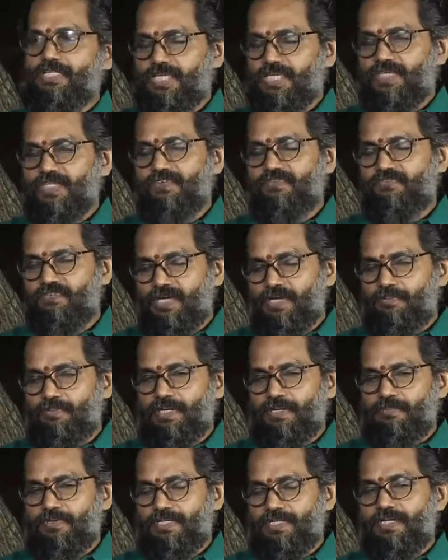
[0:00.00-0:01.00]
is
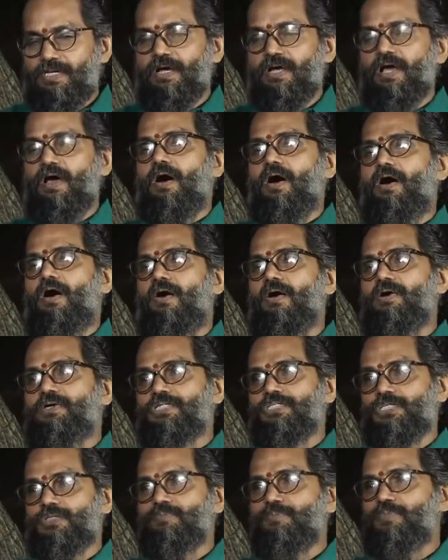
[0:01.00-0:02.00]
favorable,
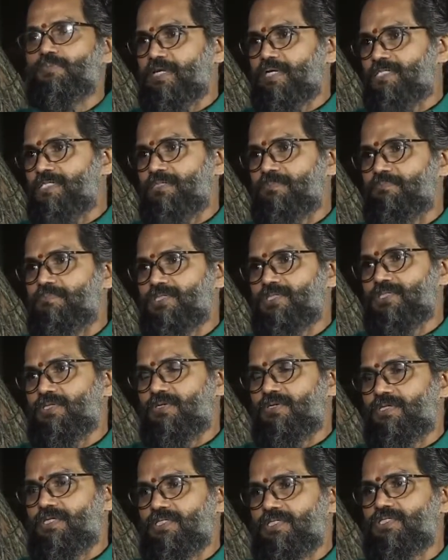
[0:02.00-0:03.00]
autism spectrum
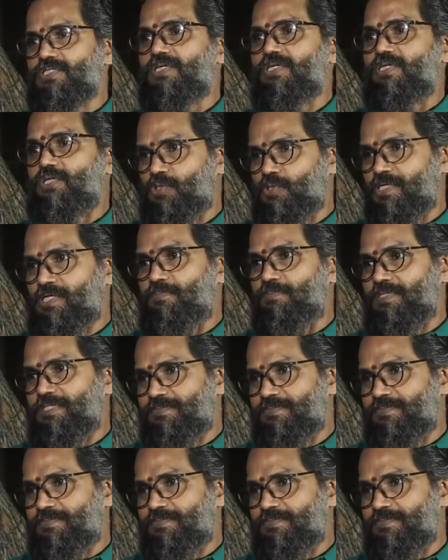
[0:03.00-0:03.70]
disorder is curable.